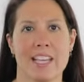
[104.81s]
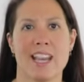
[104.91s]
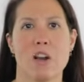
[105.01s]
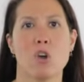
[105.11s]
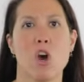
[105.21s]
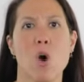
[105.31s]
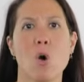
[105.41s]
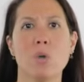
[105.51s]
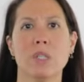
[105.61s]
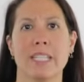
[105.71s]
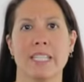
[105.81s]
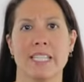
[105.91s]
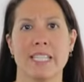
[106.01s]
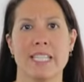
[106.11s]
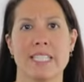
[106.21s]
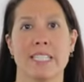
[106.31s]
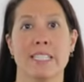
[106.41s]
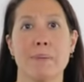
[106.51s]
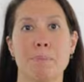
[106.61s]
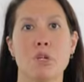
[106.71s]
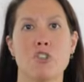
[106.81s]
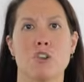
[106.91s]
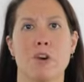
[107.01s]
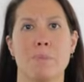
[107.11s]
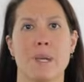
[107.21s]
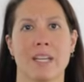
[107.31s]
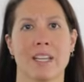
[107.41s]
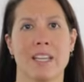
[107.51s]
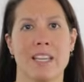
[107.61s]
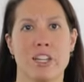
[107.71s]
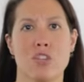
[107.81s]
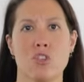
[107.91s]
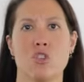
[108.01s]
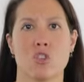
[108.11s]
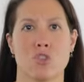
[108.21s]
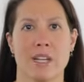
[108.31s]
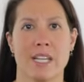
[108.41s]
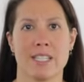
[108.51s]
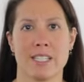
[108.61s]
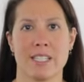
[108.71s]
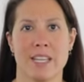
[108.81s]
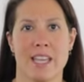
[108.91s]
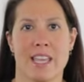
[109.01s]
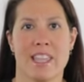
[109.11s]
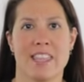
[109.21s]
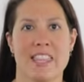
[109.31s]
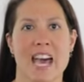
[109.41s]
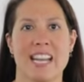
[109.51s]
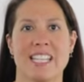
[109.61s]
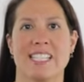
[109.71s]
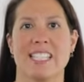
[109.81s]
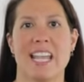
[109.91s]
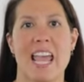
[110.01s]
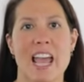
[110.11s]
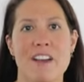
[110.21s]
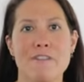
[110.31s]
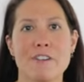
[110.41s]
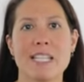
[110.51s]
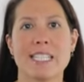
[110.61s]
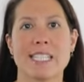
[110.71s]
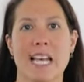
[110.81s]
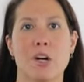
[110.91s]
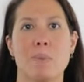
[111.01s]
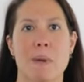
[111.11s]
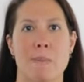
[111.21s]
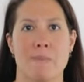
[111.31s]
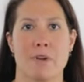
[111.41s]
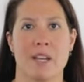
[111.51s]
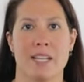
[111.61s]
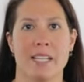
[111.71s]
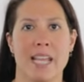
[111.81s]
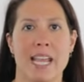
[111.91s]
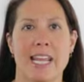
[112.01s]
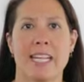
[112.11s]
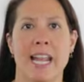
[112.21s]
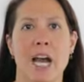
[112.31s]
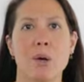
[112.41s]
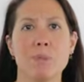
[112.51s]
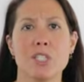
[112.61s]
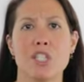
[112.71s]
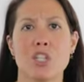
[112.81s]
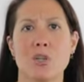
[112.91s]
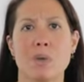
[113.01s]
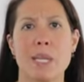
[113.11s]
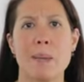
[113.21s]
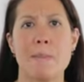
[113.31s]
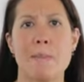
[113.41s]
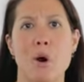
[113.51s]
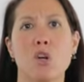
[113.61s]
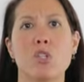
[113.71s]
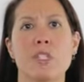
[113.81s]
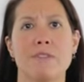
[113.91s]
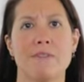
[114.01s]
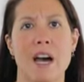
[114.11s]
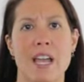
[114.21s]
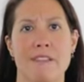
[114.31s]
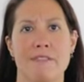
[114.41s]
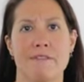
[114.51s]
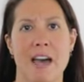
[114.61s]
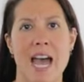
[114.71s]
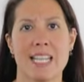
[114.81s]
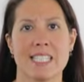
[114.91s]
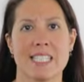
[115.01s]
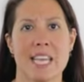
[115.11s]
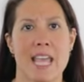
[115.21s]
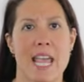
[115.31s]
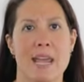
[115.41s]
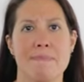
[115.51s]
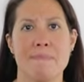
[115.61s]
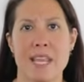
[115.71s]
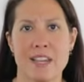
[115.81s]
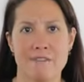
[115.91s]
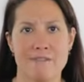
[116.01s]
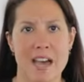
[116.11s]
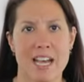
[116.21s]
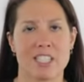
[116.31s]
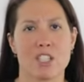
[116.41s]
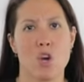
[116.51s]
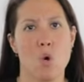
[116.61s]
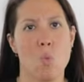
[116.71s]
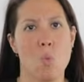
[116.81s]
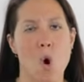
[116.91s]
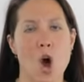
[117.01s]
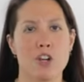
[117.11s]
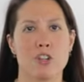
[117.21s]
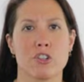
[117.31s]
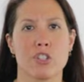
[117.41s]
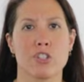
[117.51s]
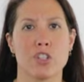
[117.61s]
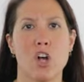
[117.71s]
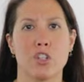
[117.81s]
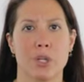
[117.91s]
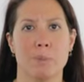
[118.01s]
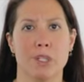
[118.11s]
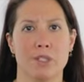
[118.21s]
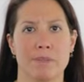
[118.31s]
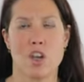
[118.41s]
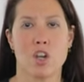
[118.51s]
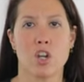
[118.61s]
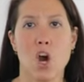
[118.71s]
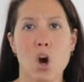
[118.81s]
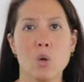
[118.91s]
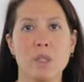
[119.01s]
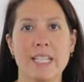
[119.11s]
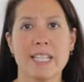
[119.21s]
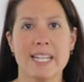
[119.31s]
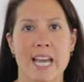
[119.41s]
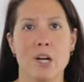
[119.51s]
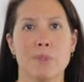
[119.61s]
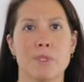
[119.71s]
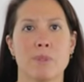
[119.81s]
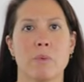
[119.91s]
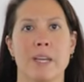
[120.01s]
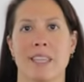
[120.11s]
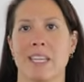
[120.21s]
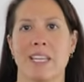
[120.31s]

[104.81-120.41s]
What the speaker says: Now, choline is a lipotropic nutrient that is in every cell membrane, and it helps to emulsify fats and make fats water soluble. Choline helps with